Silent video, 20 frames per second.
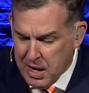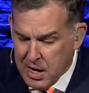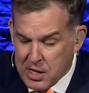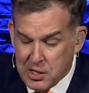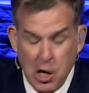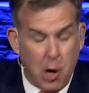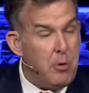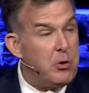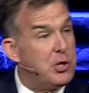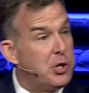
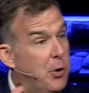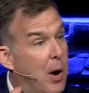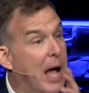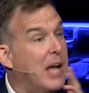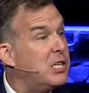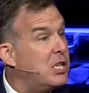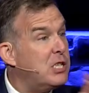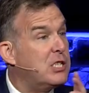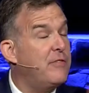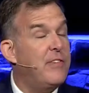So
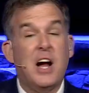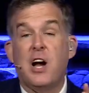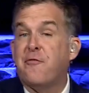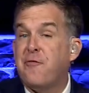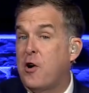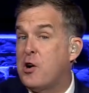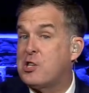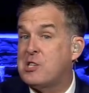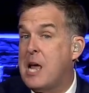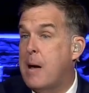trust is the very
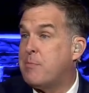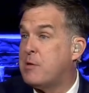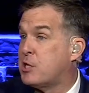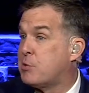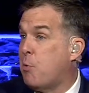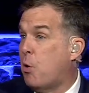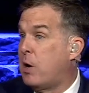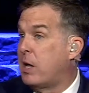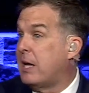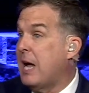first step this
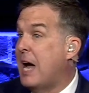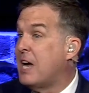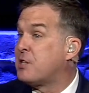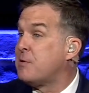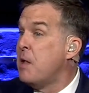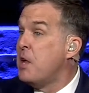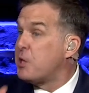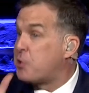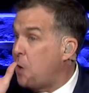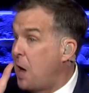morning, guys.
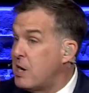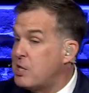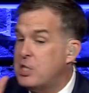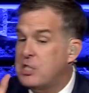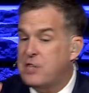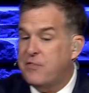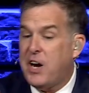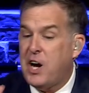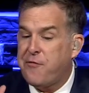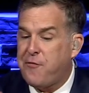Trust is
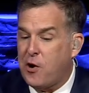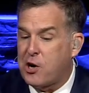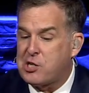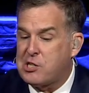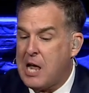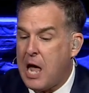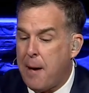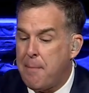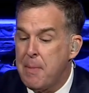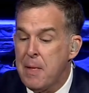the very first
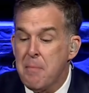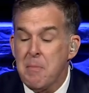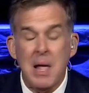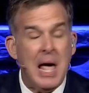step.